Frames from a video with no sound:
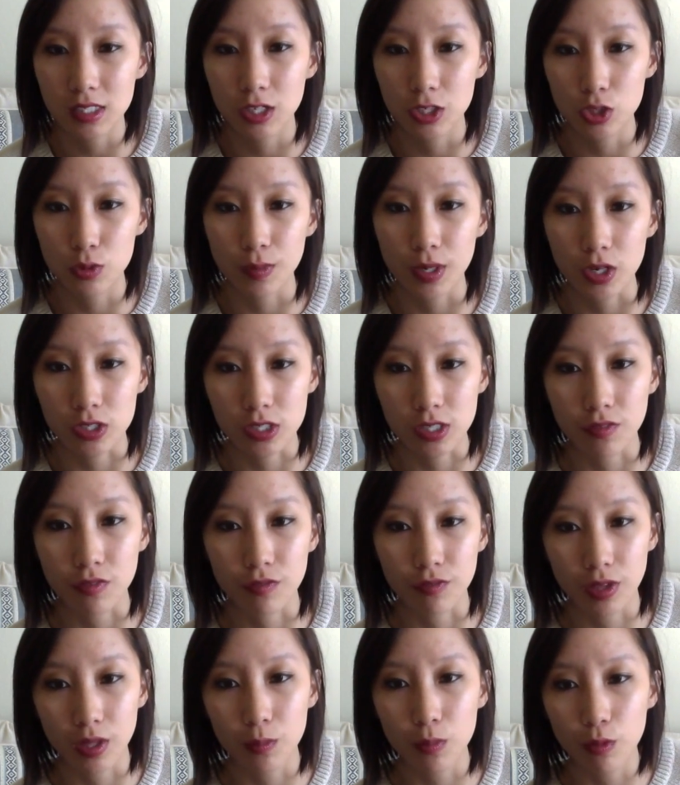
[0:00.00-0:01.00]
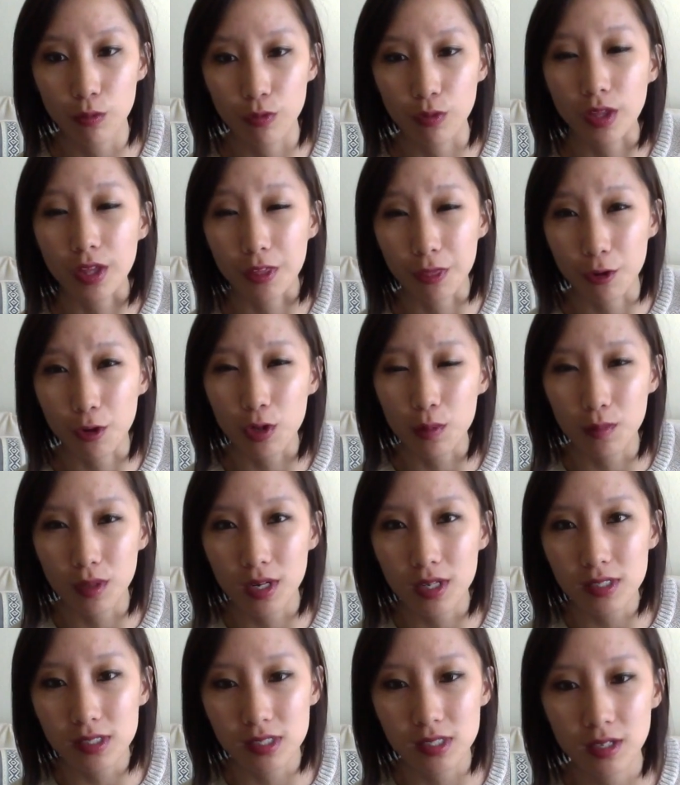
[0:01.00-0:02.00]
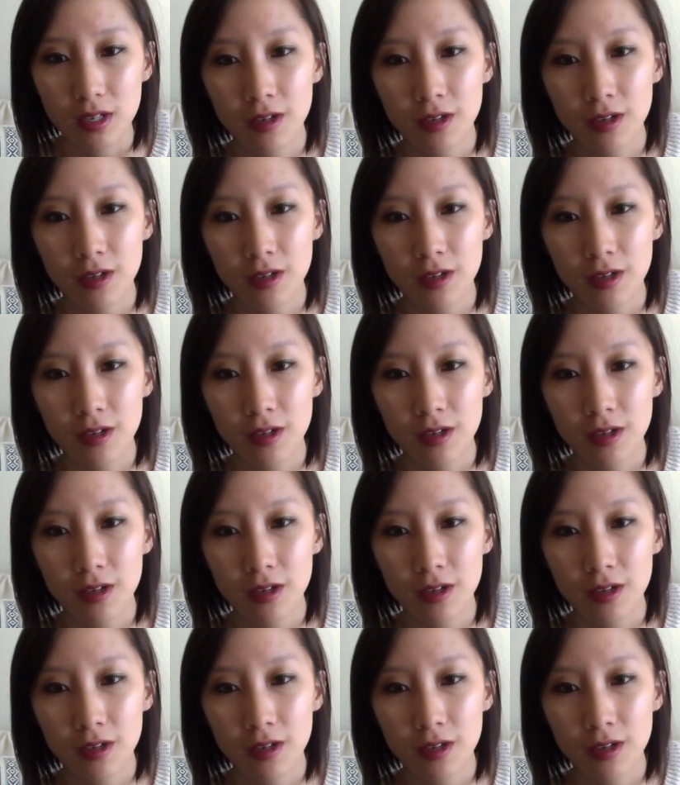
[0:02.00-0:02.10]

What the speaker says: Could you make yourself available for like 30 minutes?